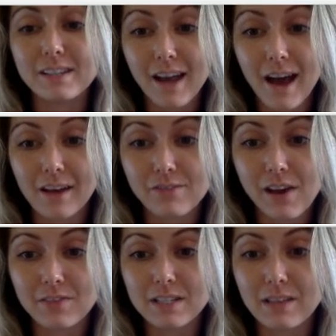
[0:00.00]
not have
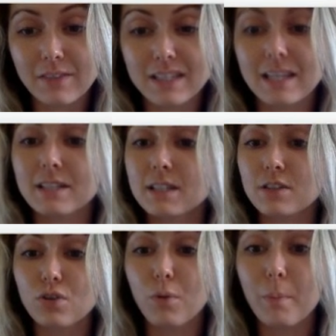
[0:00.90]
5 to 7
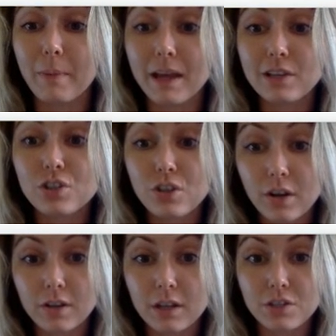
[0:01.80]
sentences. So make
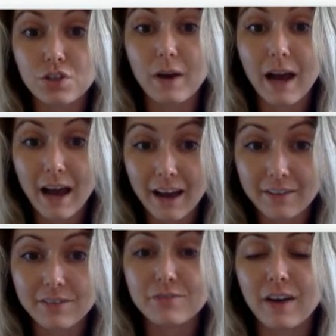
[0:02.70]
sure that you
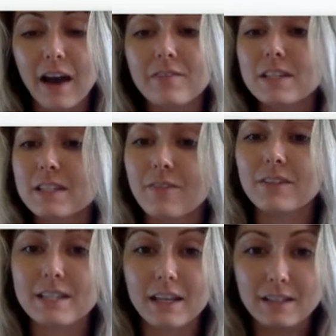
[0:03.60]
have 5 to
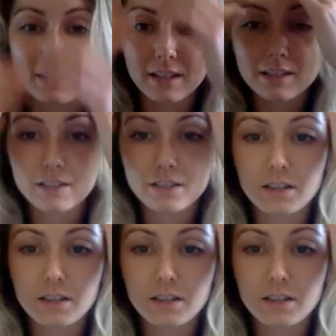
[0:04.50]
7 sentences.